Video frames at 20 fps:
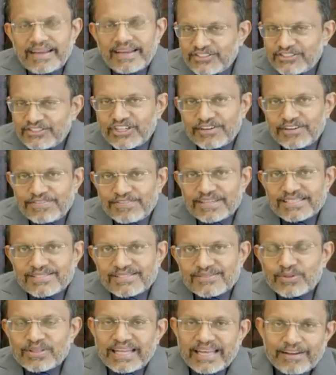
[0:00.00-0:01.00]
The
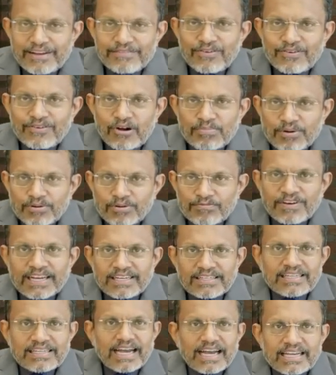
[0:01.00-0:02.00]
NGFS will therefore
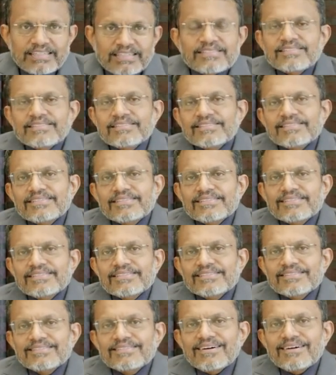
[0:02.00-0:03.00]
provide
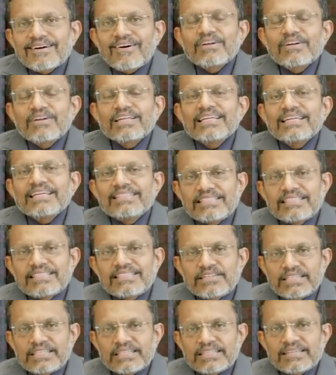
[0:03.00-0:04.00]
guidance on
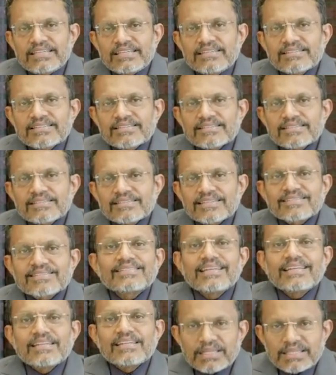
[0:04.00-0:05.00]
integrating
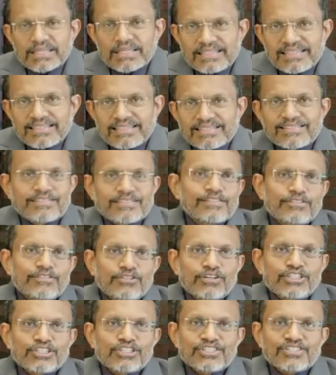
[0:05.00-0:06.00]
sustainability
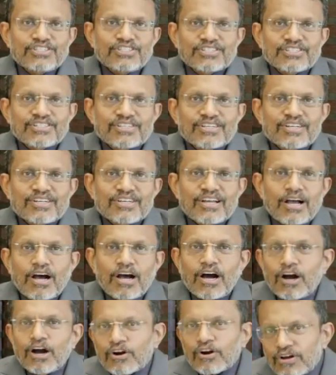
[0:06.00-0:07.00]
considerations
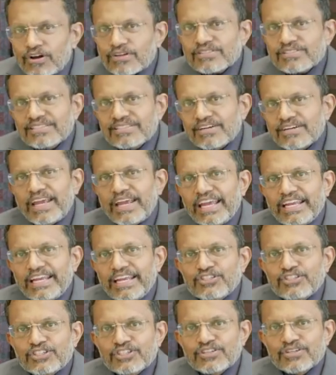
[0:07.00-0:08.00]
across the
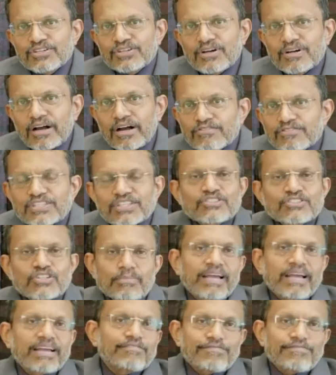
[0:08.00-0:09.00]
range of
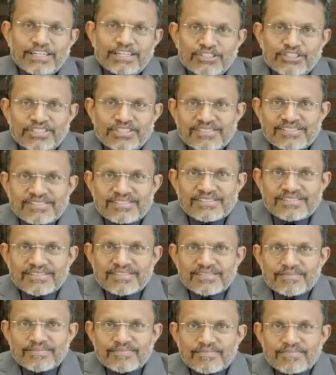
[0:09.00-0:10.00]
central bank
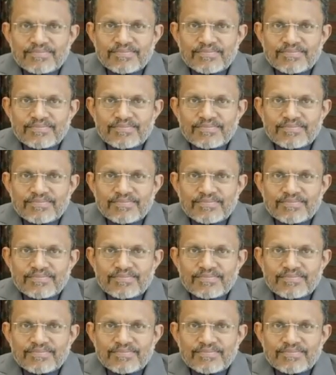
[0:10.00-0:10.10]
functions.